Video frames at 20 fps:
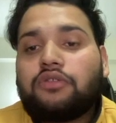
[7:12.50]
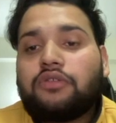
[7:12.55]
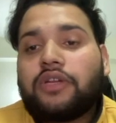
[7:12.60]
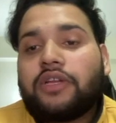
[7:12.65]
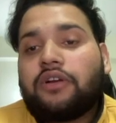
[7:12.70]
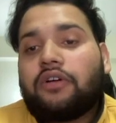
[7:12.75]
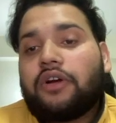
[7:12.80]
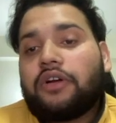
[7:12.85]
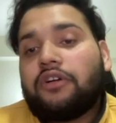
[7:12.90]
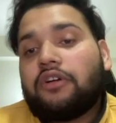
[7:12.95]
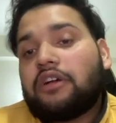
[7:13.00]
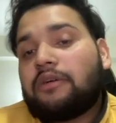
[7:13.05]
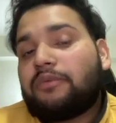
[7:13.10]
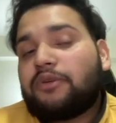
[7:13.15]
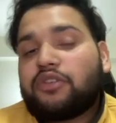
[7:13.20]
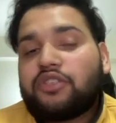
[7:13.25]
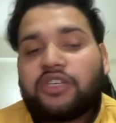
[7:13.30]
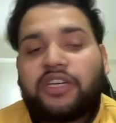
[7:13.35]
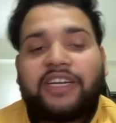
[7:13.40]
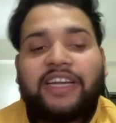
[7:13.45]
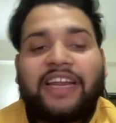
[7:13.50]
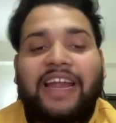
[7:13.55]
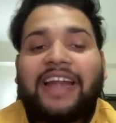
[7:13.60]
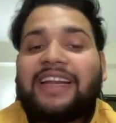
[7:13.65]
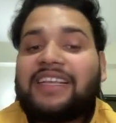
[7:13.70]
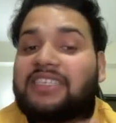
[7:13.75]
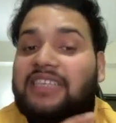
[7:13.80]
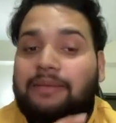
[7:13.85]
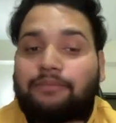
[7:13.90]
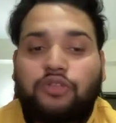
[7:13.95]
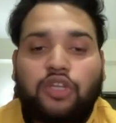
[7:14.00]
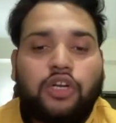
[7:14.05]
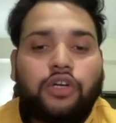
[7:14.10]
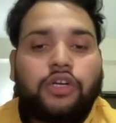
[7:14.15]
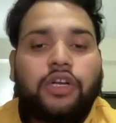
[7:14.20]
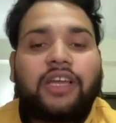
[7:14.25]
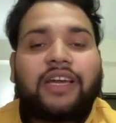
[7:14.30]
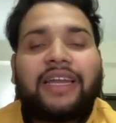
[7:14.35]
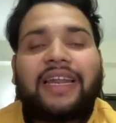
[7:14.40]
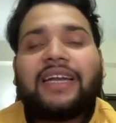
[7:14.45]
to record.opportunity ID is
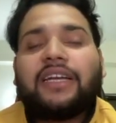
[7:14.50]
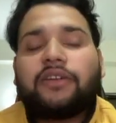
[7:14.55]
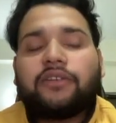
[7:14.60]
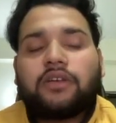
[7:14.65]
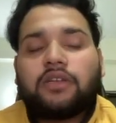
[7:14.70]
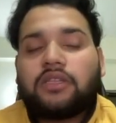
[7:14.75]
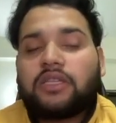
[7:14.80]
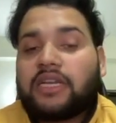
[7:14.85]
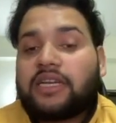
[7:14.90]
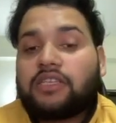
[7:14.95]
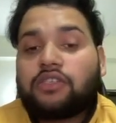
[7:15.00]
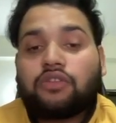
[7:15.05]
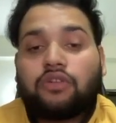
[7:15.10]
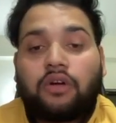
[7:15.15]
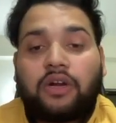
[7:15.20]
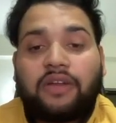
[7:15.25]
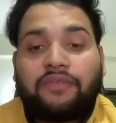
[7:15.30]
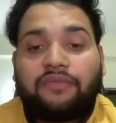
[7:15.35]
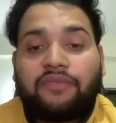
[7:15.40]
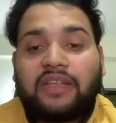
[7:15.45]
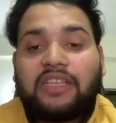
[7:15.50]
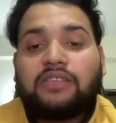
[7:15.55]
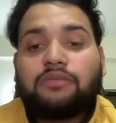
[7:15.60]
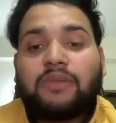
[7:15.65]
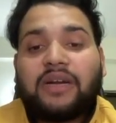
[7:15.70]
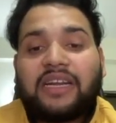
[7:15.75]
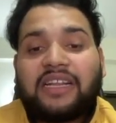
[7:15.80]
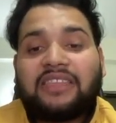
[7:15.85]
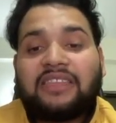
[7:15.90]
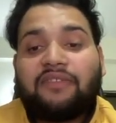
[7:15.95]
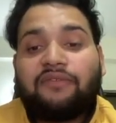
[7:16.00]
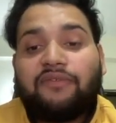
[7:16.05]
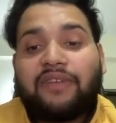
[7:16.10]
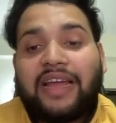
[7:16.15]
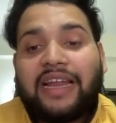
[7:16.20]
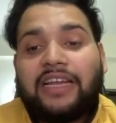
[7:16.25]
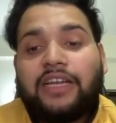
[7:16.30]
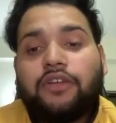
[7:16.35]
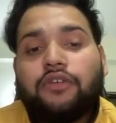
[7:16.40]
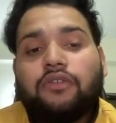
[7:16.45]
absolutely correct. There is no difference, but in the
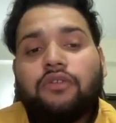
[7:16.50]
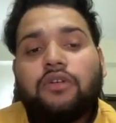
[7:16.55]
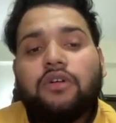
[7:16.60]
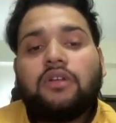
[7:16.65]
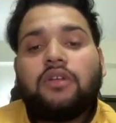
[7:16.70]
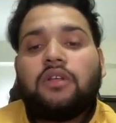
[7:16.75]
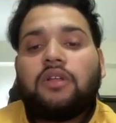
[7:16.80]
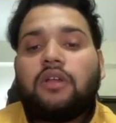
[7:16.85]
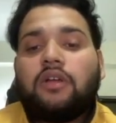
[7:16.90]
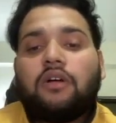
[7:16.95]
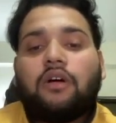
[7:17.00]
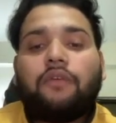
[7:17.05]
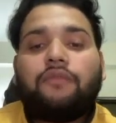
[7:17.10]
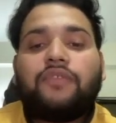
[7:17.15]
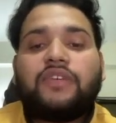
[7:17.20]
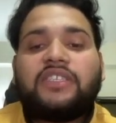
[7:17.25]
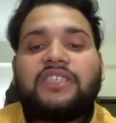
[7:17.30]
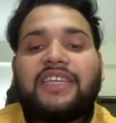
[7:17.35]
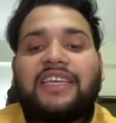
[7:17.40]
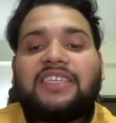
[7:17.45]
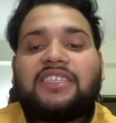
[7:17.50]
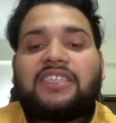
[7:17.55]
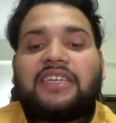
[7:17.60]
value of stage